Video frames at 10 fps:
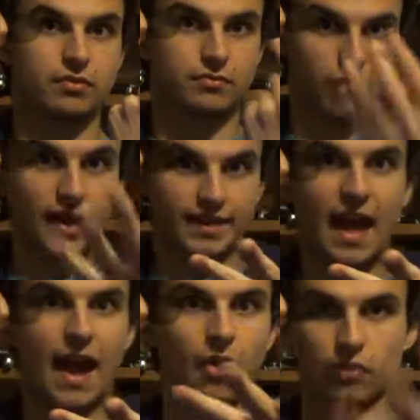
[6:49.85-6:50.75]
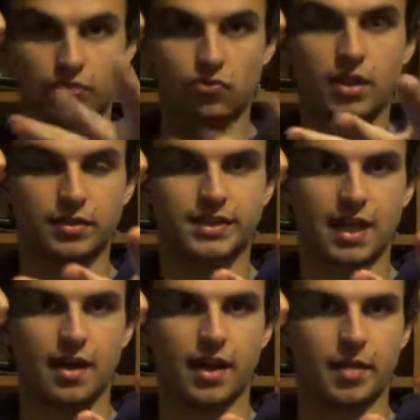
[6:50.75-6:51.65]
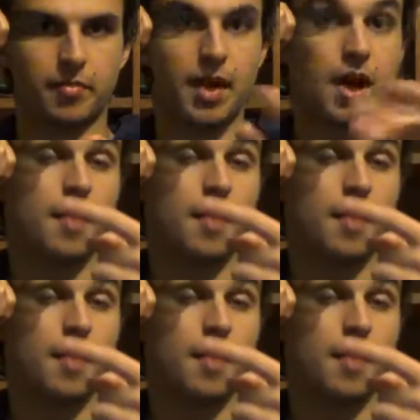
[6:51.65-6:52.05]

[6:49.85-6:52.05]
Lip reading: right now in real time.